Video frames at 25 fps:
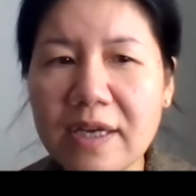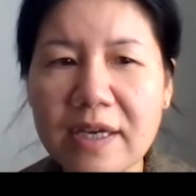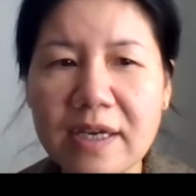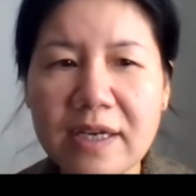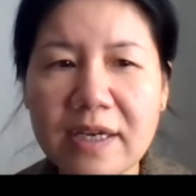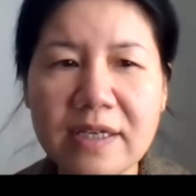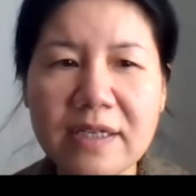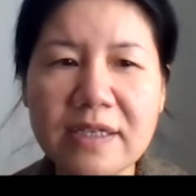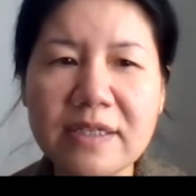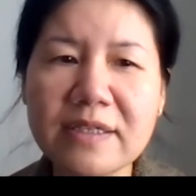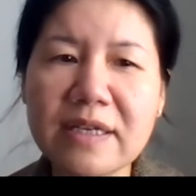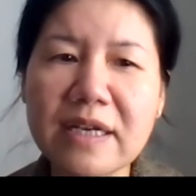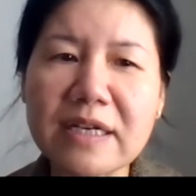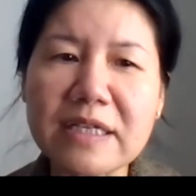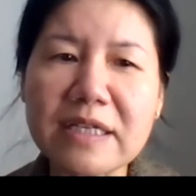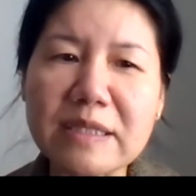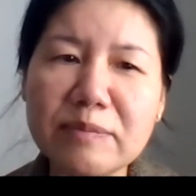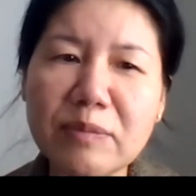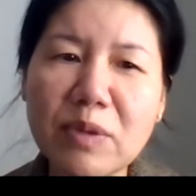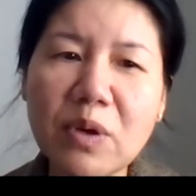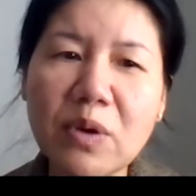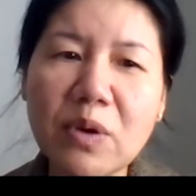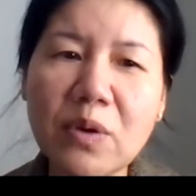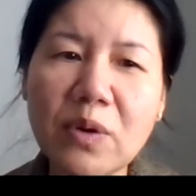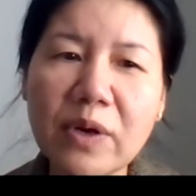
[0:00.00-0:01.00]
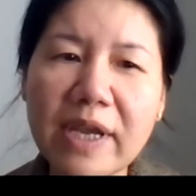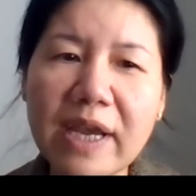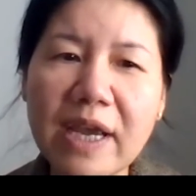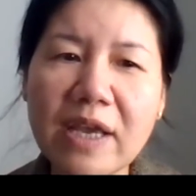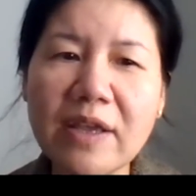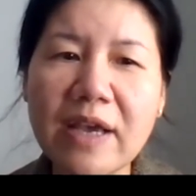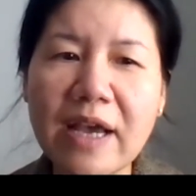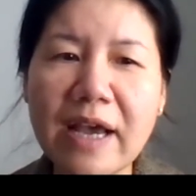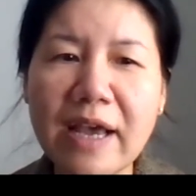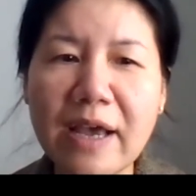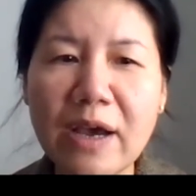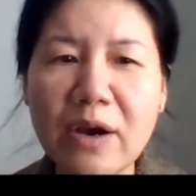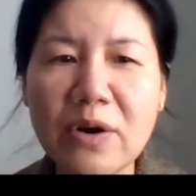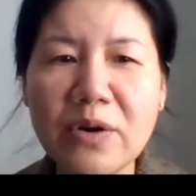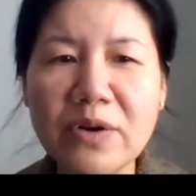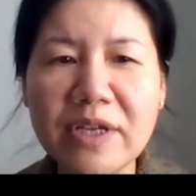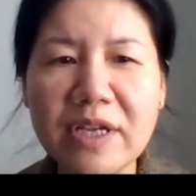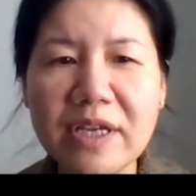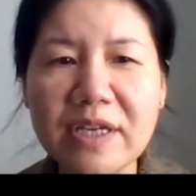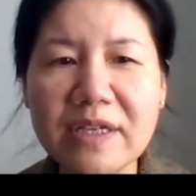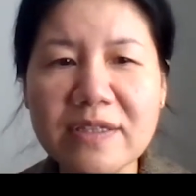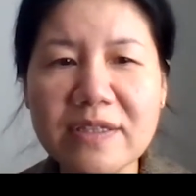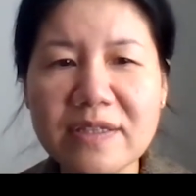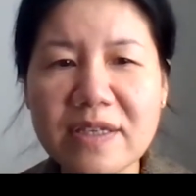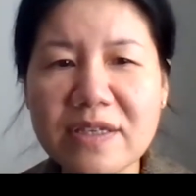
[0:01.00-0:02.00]
is a small
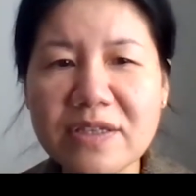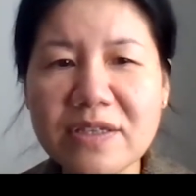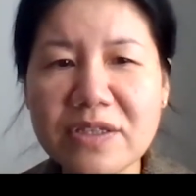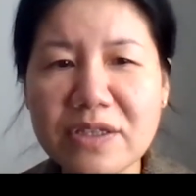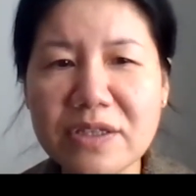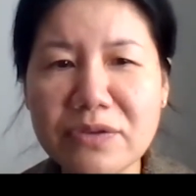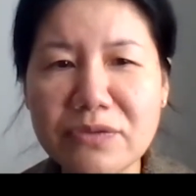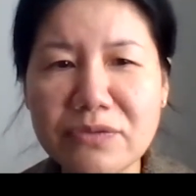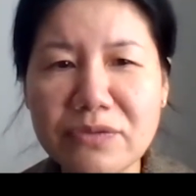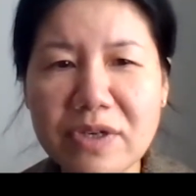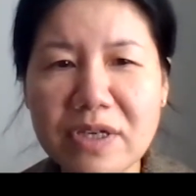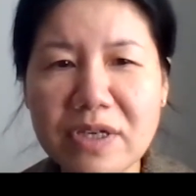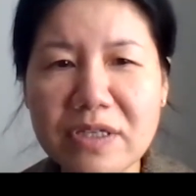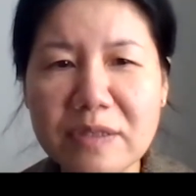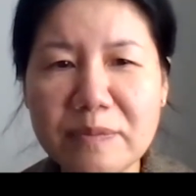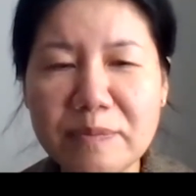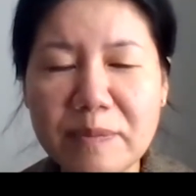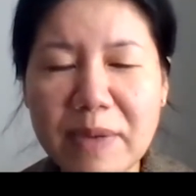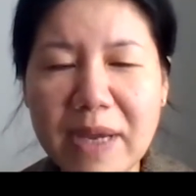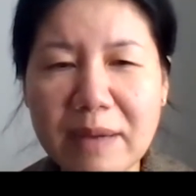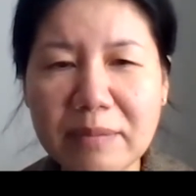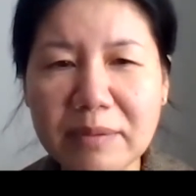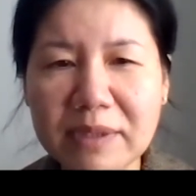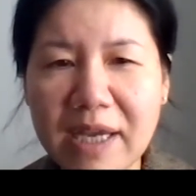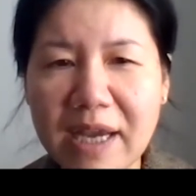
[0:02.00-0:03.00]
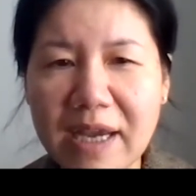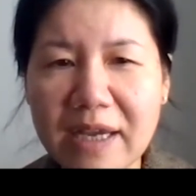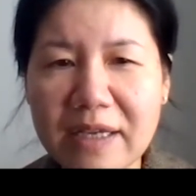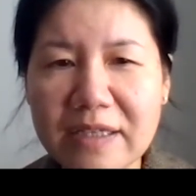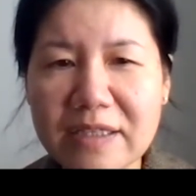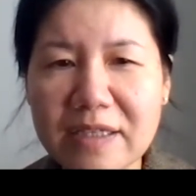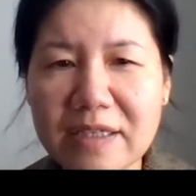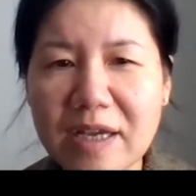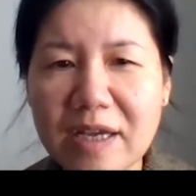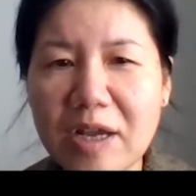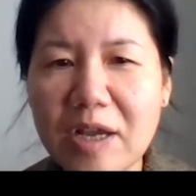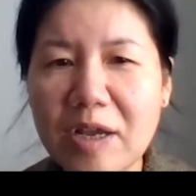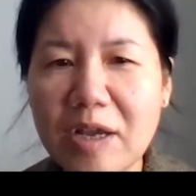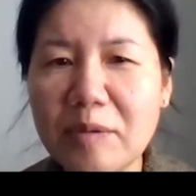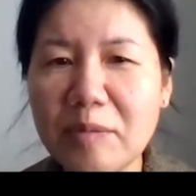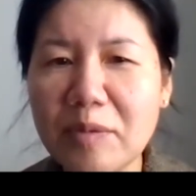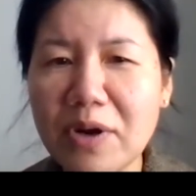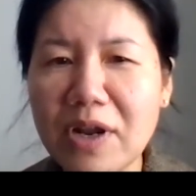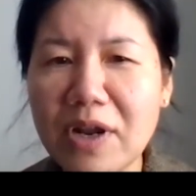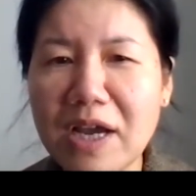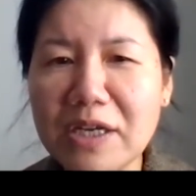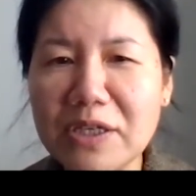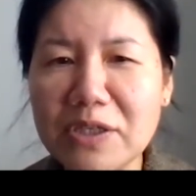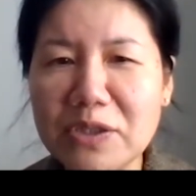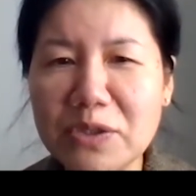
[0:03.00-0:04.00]
cationic cysteine-rigid peptide
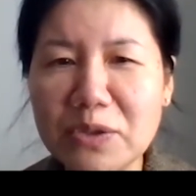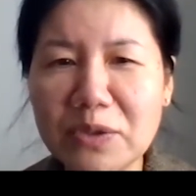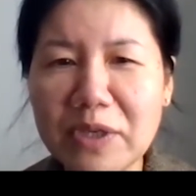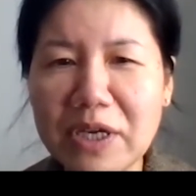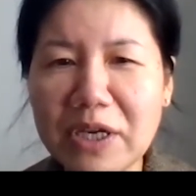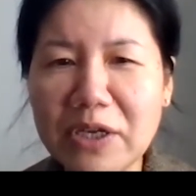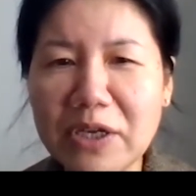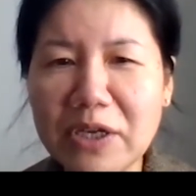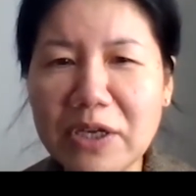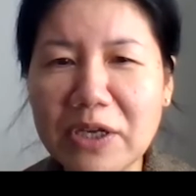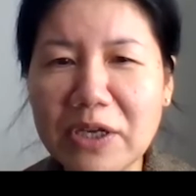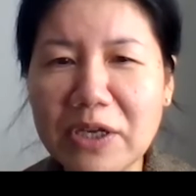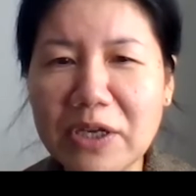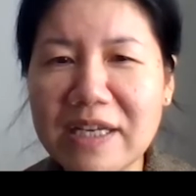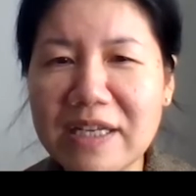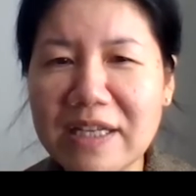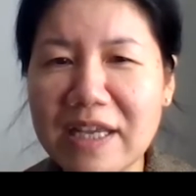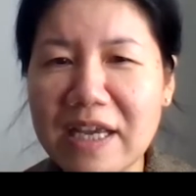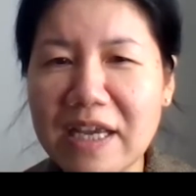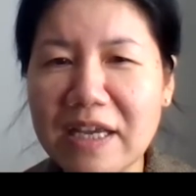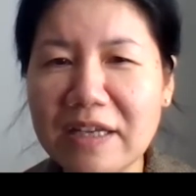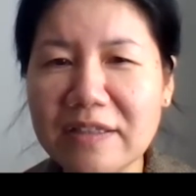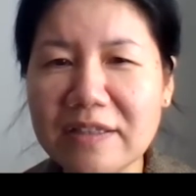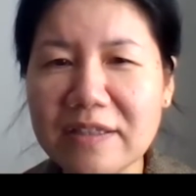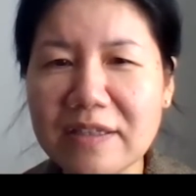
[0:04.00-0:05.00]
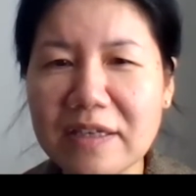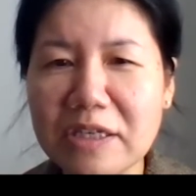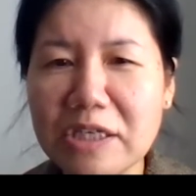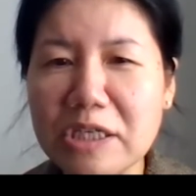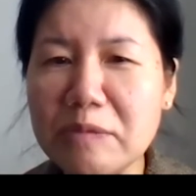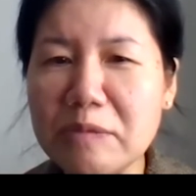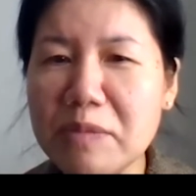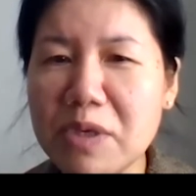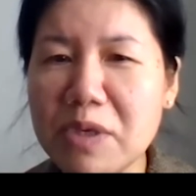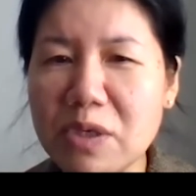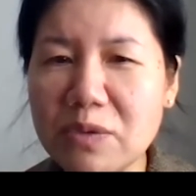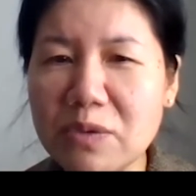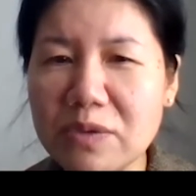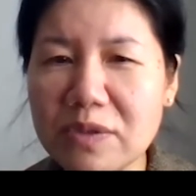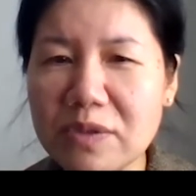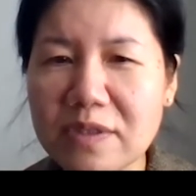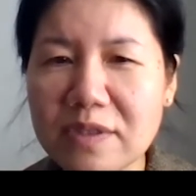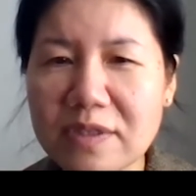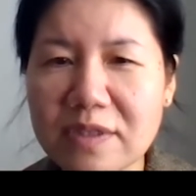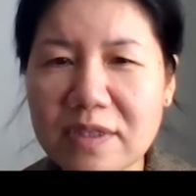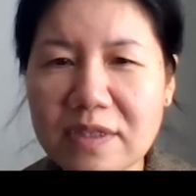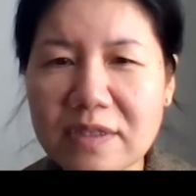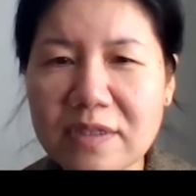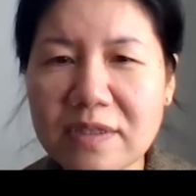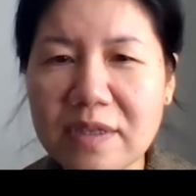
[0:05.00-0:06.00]
belonging to the human innate immune
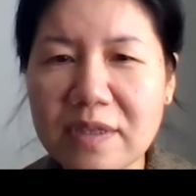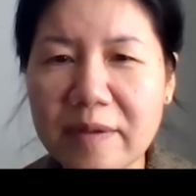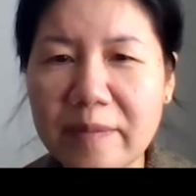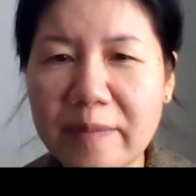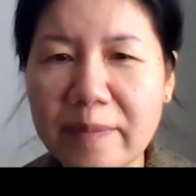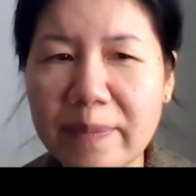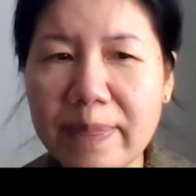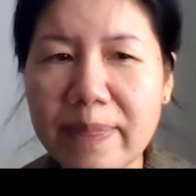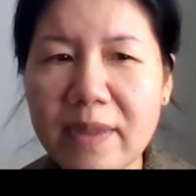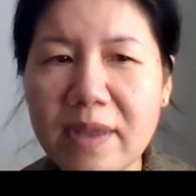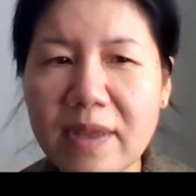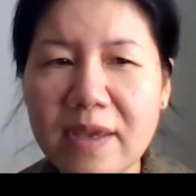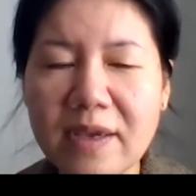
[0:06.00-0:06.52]
system.